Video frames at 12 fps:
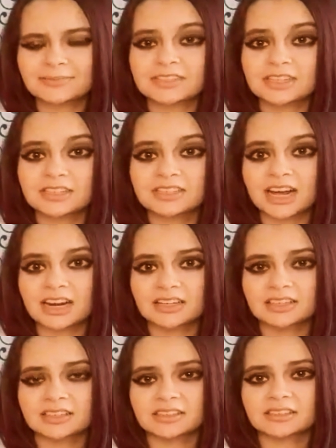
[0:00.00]

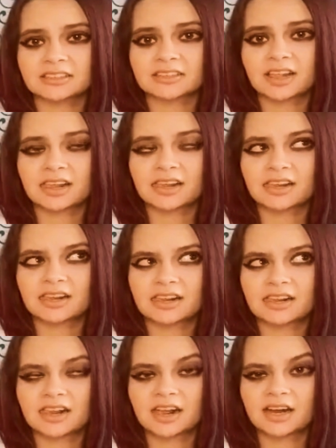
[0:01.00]

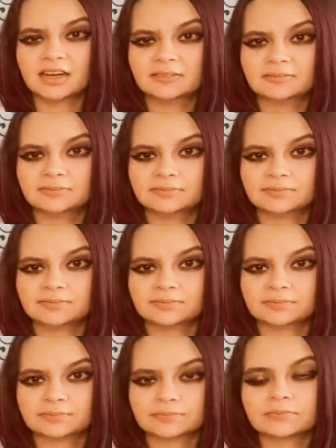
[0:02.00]

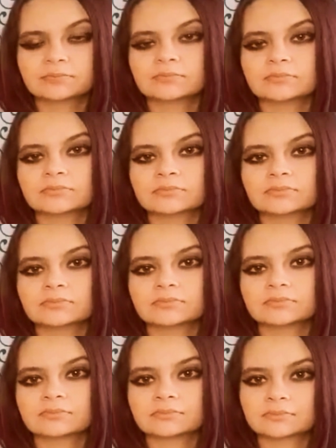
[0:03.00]

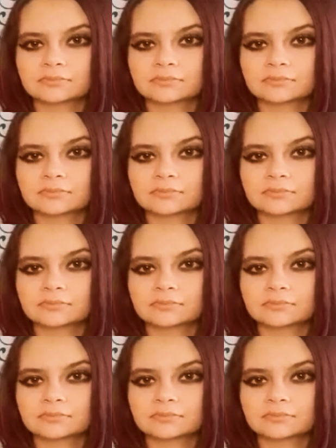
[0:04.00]
No words are spoken by the person on screen.